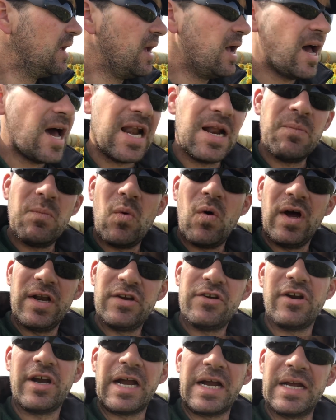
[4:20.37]
And I'm
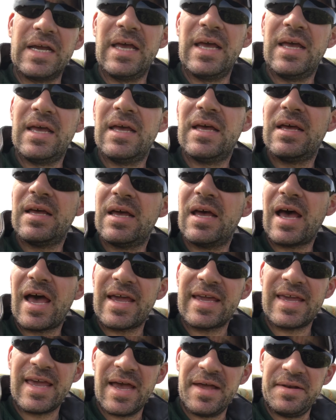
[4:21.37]
wondering, I
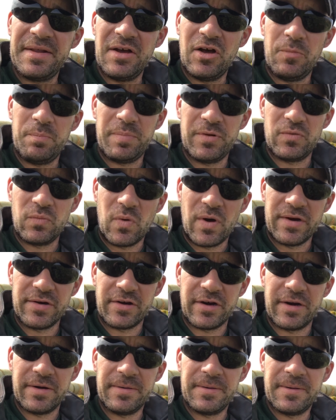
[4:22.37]
can't help but
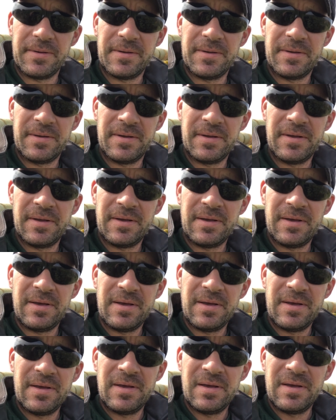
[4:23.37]
wonder.
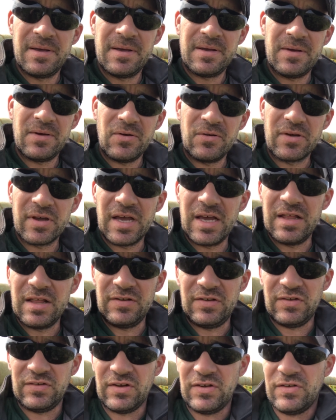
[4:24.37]
Okay,
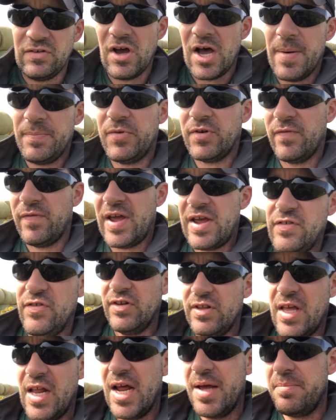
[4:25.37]
this is just an observation
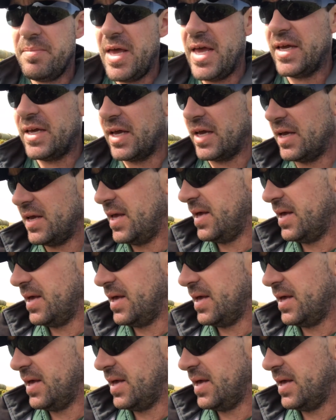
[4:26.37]
that I'm making.